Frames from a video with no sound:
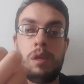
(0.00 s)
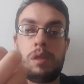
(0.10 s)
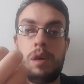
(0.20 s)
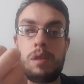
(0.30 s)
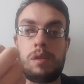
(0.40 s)

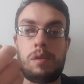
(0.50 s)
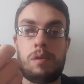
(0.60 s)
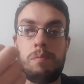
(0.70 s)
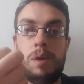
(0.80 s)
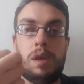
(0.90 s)
that
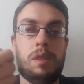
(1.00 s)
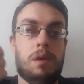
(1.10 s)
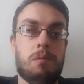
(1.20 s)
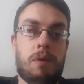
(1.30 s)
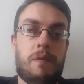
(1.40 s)
mean
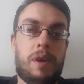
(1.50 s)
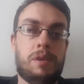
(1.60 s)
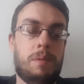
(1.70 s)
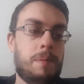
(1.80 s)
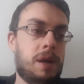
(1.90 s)
that we're
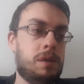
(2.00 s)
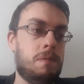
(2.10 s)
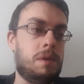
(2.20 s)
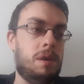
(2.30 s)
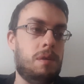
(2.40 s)
facing
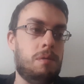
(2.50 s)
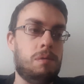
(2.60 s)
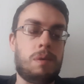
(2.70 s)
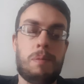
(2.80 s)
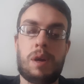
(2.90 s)
massive
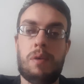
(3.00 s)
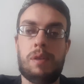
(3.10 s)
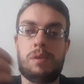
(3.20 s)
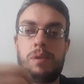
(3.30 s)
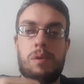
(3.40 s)
queues when we're going
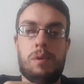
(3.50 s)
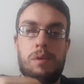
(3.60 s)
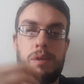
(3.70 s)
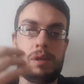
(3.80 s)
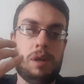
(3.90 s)
into
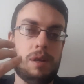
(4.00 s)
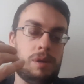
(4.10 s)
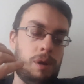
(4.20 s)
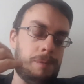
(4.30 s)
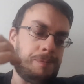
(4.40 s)
stores,
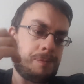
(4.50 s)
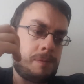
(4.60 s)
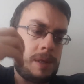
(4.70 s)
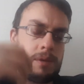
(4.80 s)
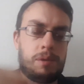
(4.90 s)
etc.
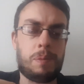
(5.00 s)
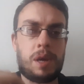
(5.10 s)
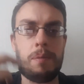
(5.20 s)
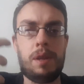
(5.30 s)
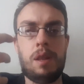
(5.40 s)
So it's
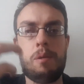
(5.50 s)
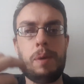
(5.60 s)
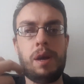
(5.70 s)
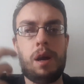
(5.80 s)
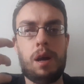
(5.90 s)
becoming a little
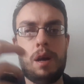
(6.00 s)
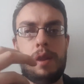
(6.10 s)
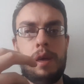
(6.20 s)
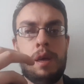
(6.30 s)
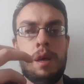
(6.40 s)
bit
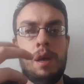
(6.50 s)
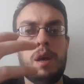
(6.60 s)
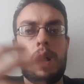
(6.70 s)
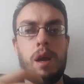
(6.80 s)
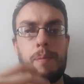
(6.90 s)
harder,
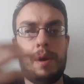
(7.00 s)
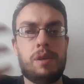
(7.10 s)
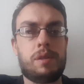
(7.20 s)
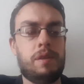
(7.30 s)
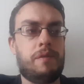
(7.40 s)
I
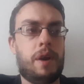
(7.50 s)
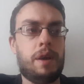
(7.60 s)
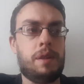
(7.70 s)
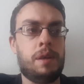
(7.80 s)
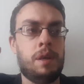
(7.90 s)
personally find,